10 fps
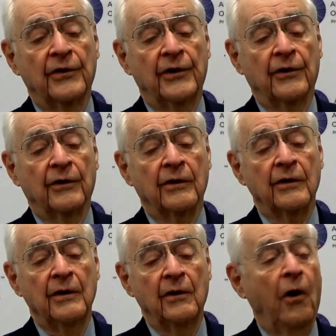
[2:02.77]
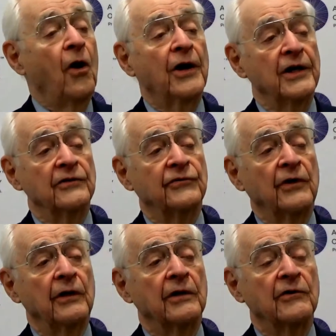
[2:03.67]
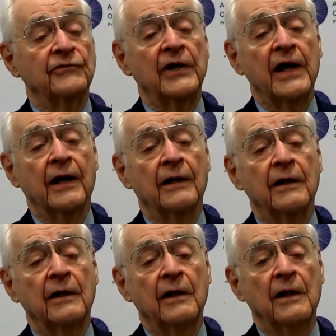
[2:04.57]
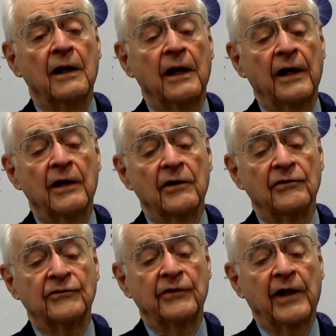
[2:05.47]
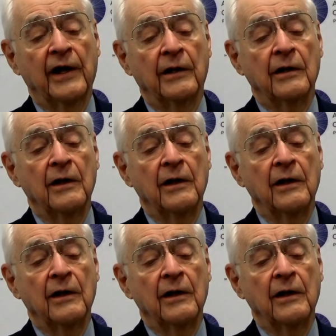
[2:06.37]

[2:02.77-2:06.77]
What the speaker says: your audience to understand is that